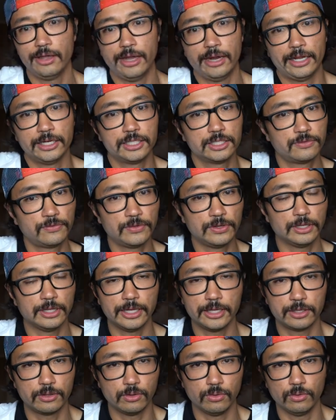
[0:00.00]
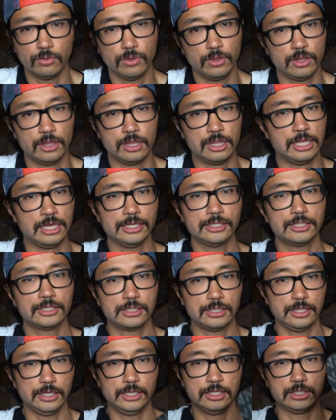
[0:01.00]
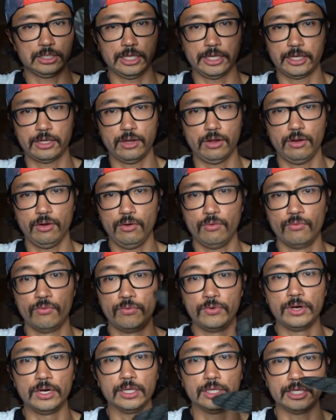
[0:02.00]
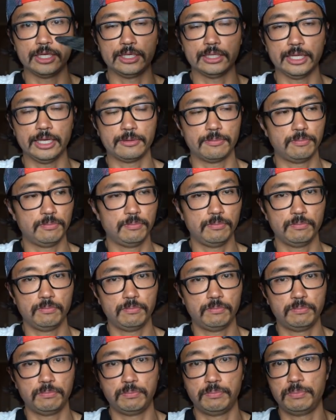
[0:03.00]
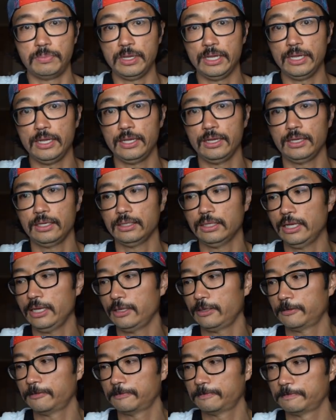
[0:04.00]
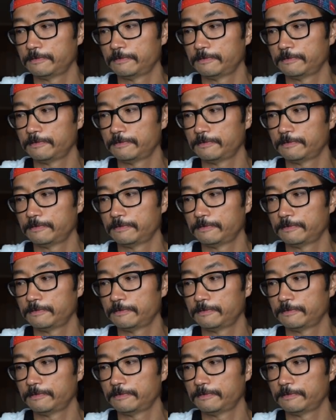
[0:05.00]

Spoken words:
And I just feel like this is like a really like big, like,